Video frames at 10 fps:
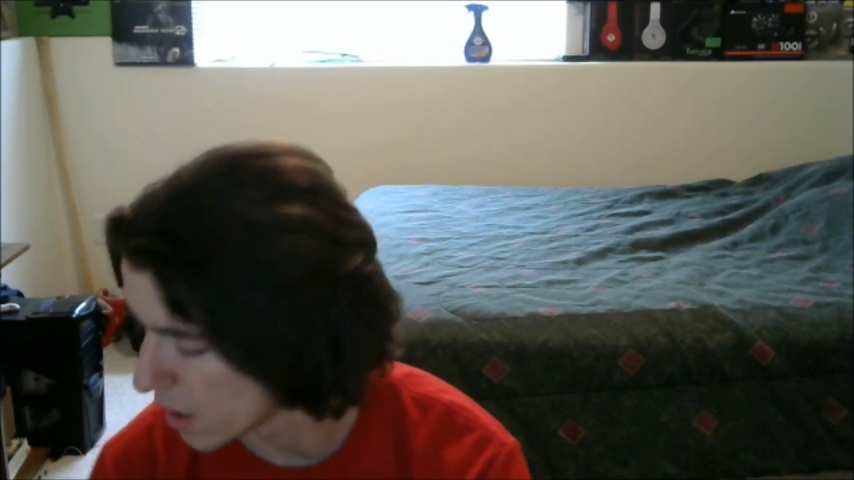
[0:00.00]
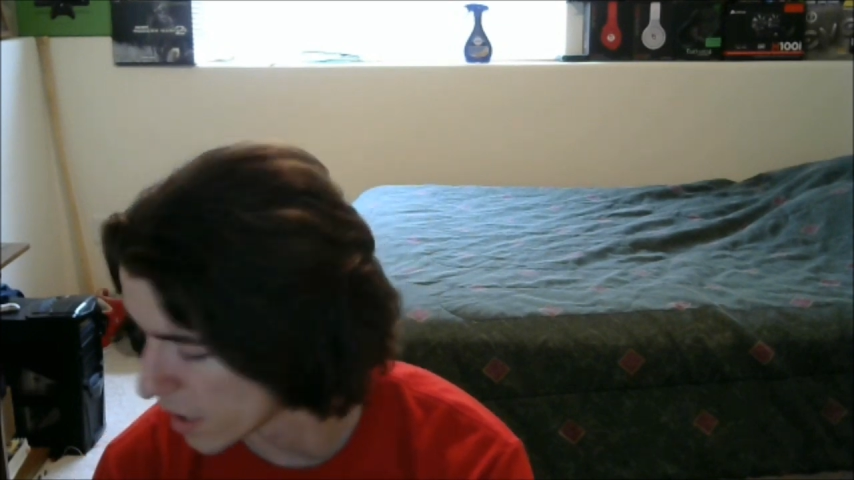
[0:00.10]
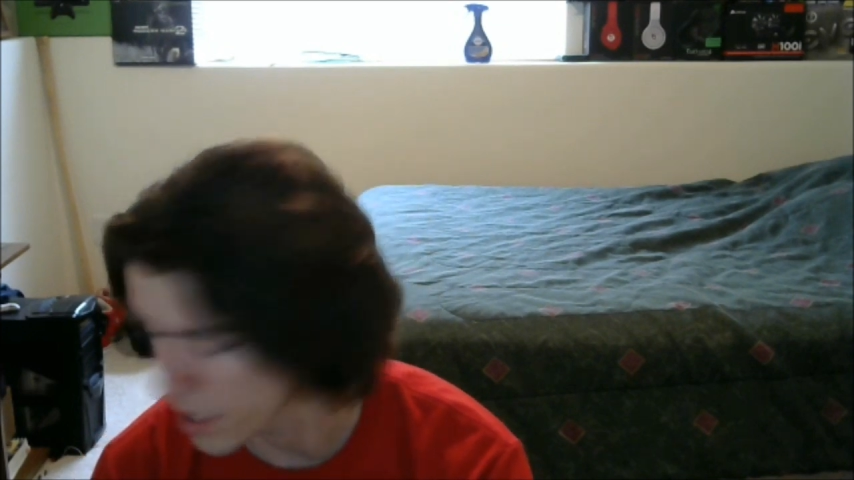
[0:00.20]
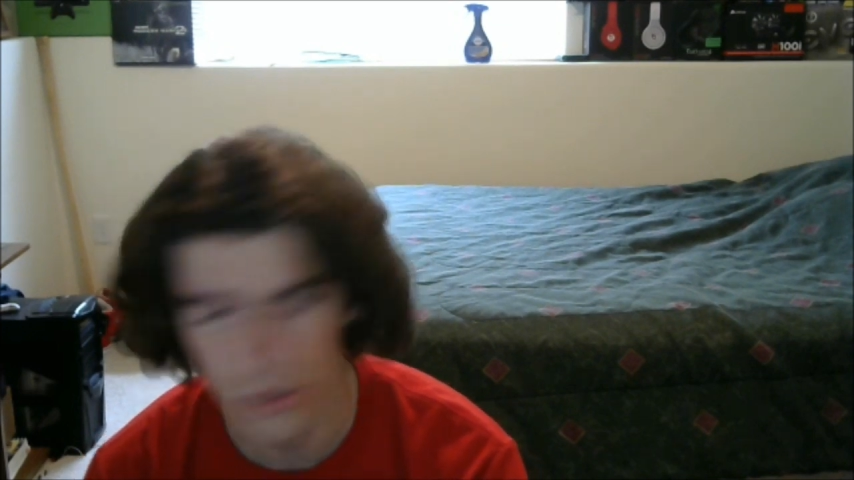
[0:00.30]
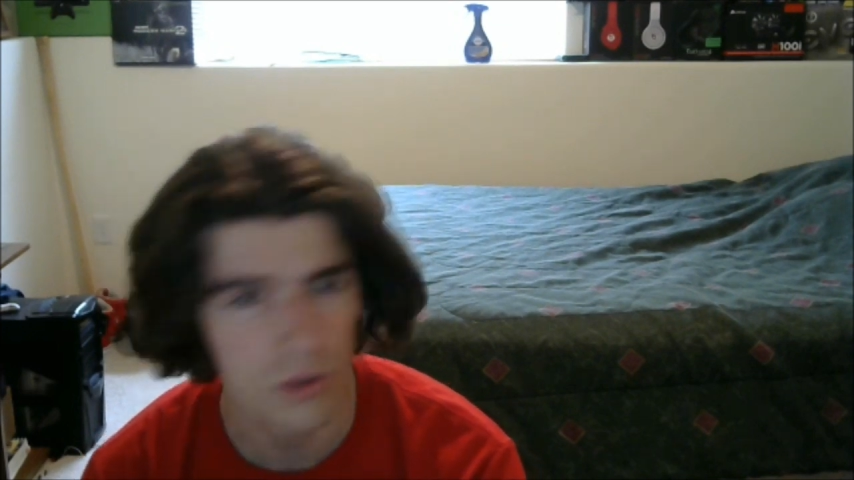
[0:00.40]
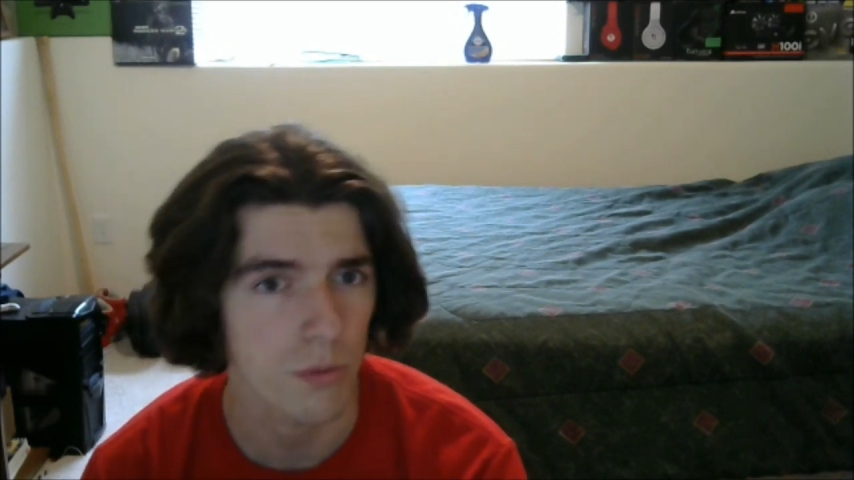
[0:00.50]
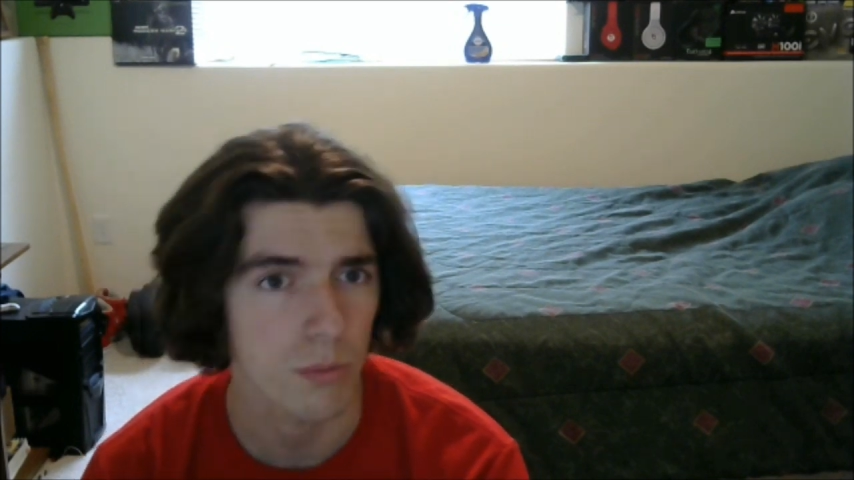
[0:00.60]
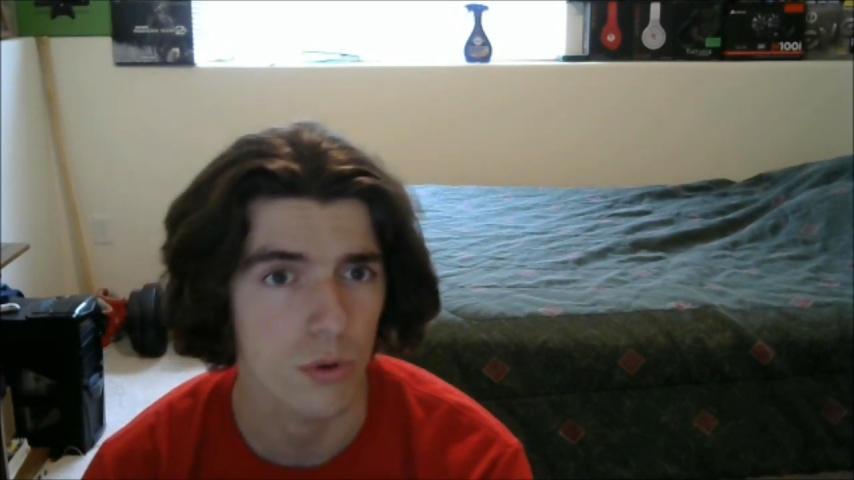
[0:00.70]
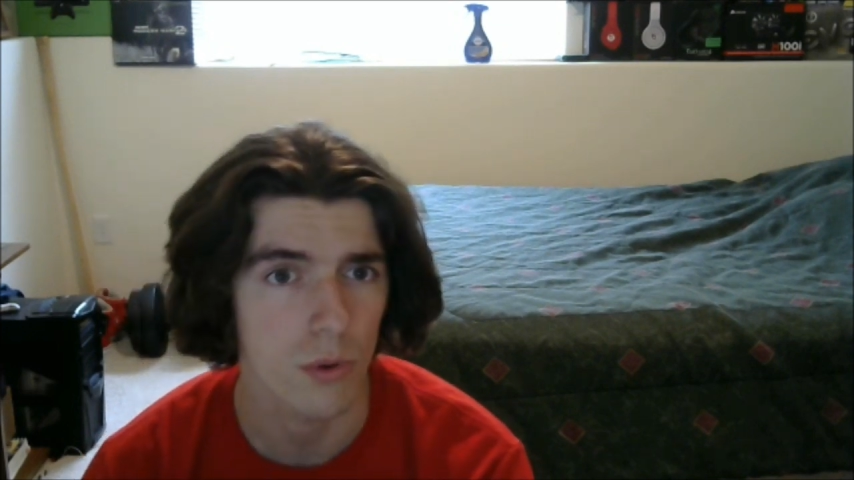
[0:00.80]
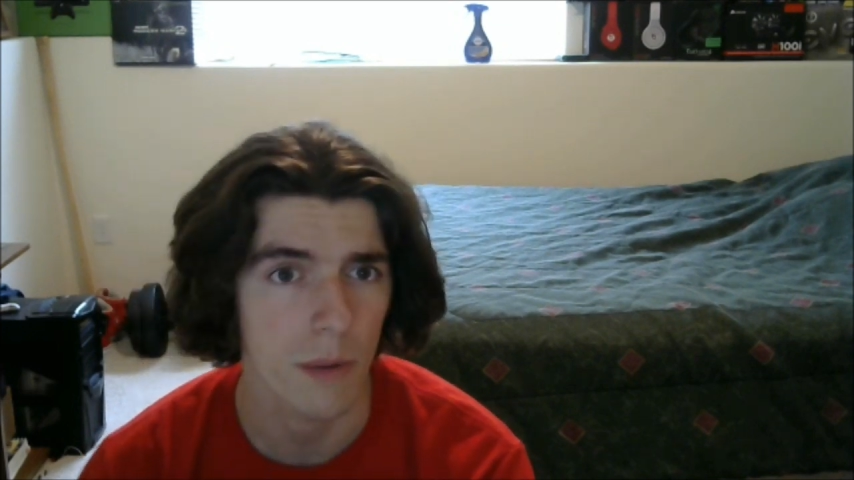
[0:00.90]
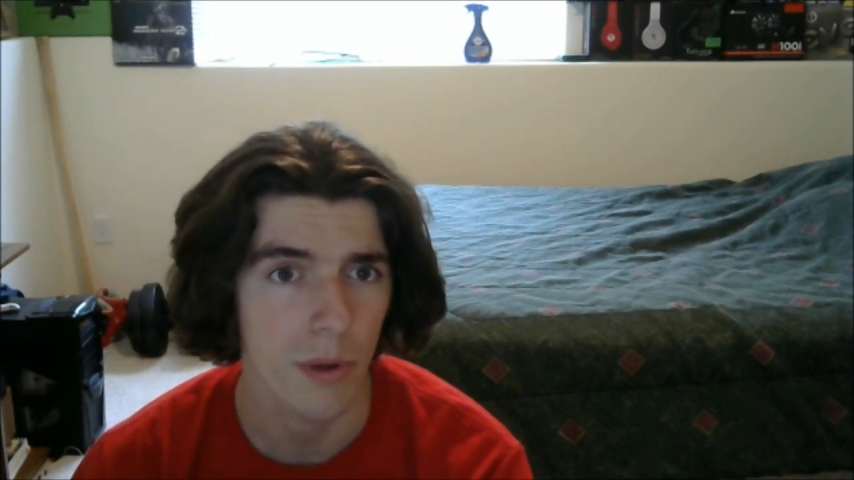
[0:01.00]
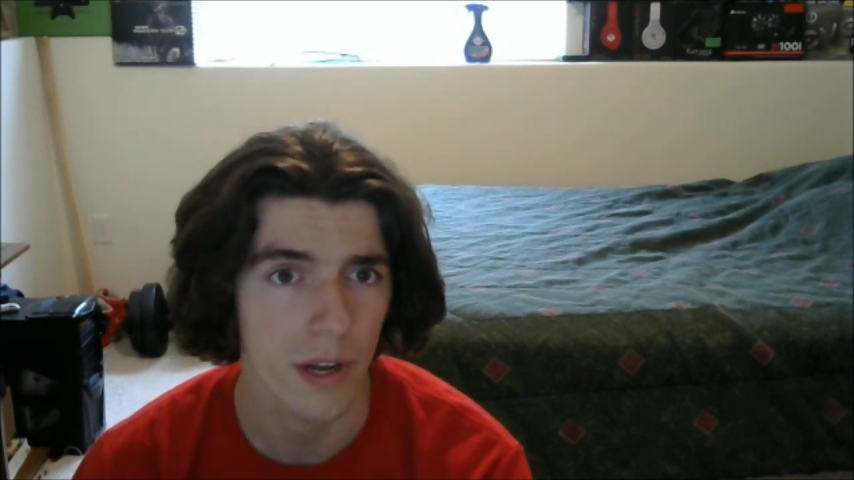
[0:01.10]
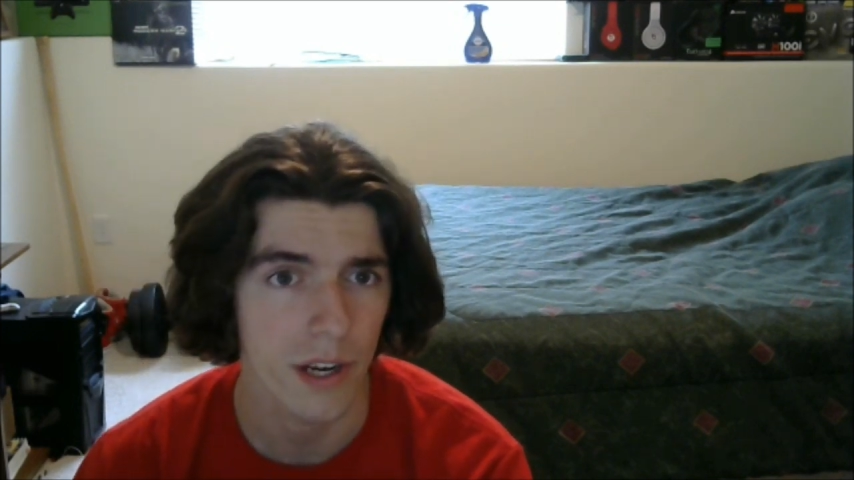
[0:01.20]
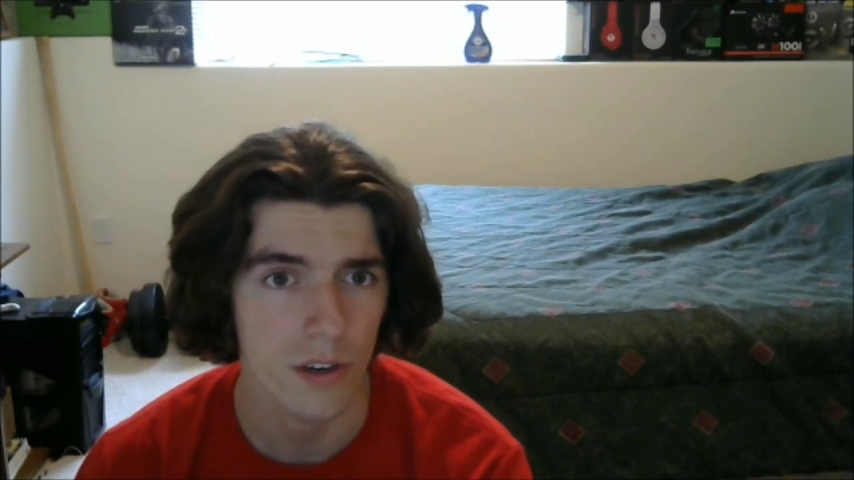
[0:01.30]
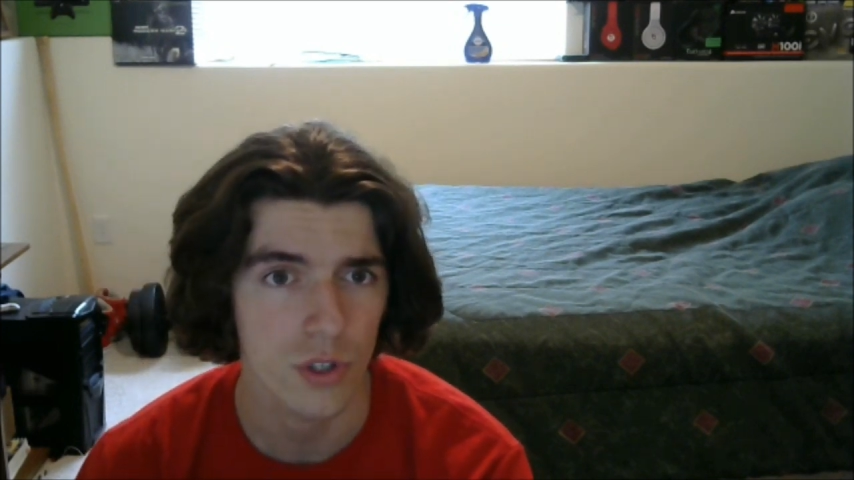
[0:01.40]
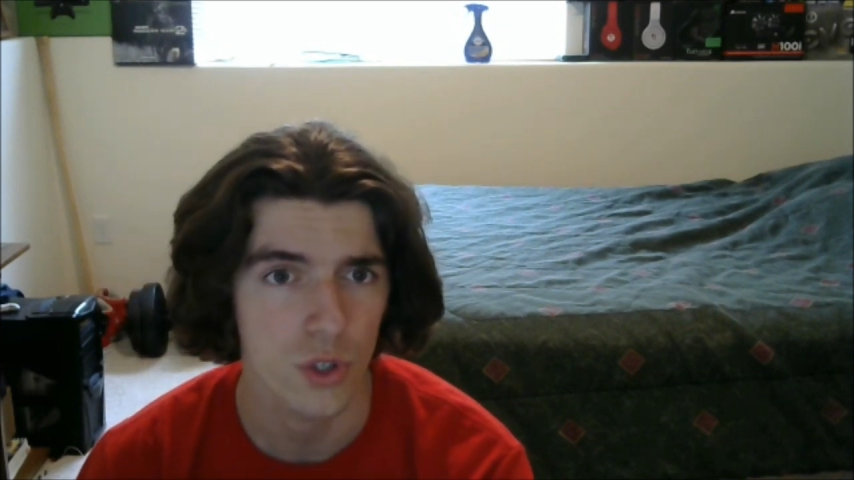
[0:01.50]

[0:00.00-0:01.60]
external Blu-ray player